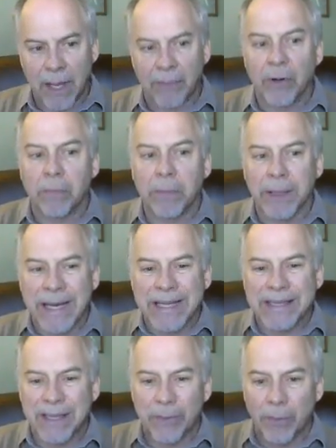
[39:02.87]
and
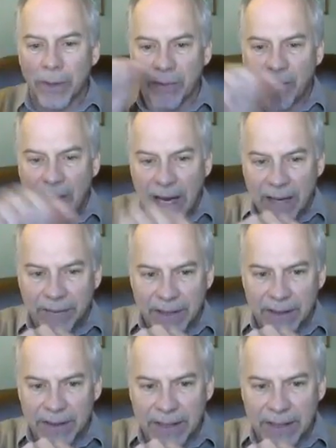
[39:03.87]
replace it with a 5 cent